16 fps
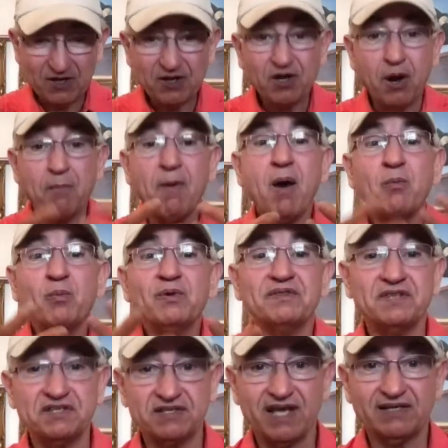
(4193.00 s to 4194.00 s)
come up with
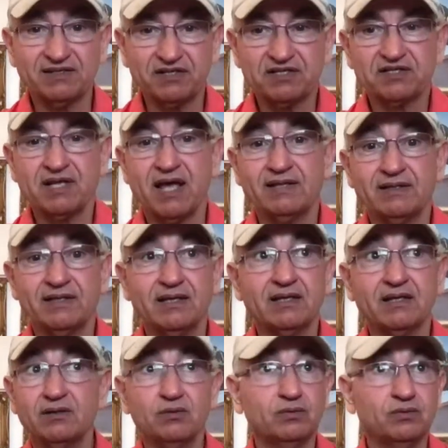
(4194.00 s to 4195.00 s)
this understanding
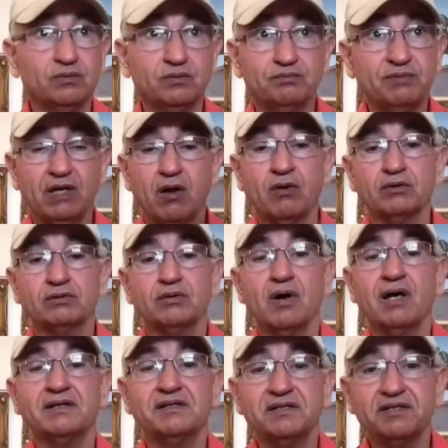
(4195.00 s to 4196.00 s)
who belonged to
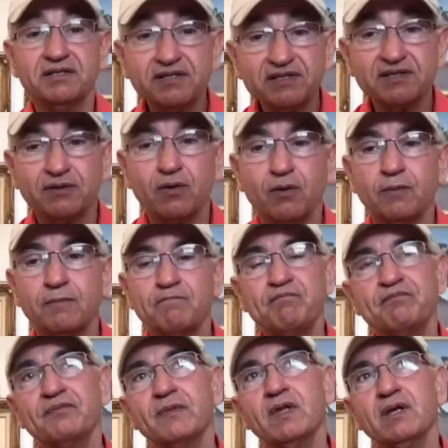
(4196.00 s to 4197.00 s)
100 years ago.
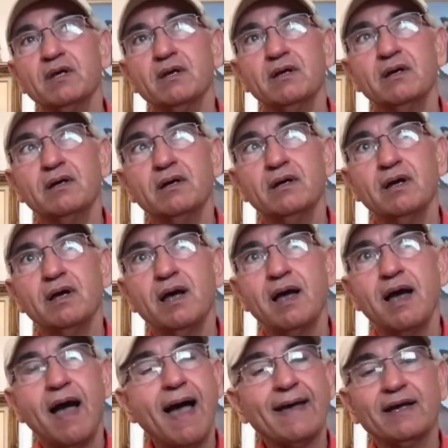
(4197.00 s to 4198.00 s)

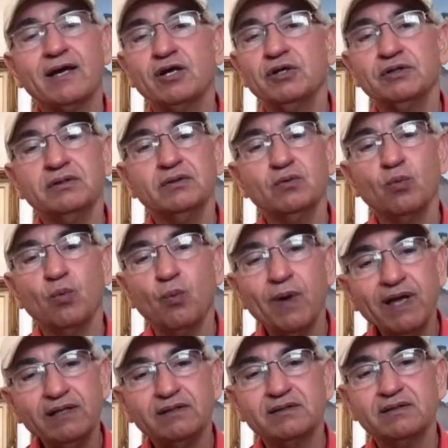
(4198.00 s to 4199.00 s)
I couldn't
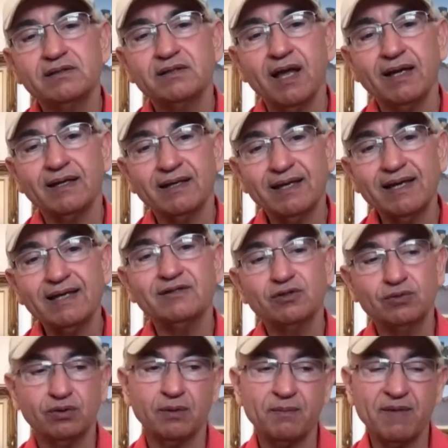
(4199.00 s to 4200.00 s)
wait till I get
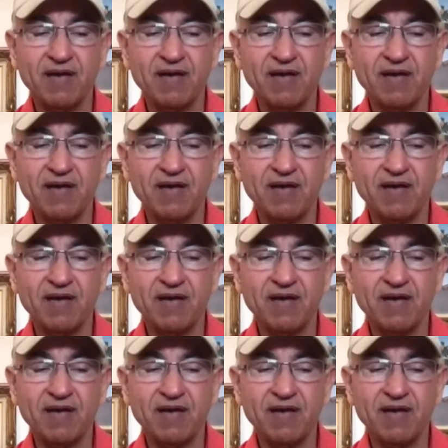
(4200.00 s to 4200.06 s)
to them